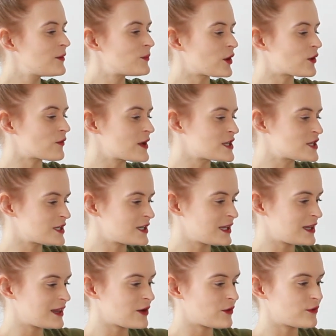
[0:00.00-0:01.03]
but
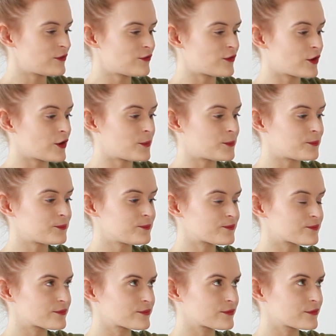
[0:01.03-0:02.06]
originally they were from
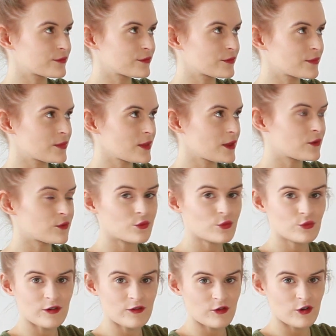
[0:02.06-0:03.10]

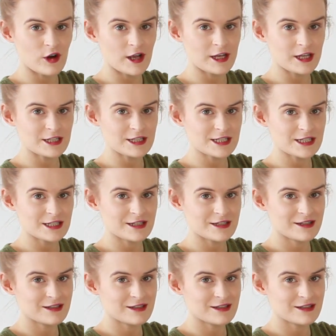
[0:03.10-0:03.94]
River Island.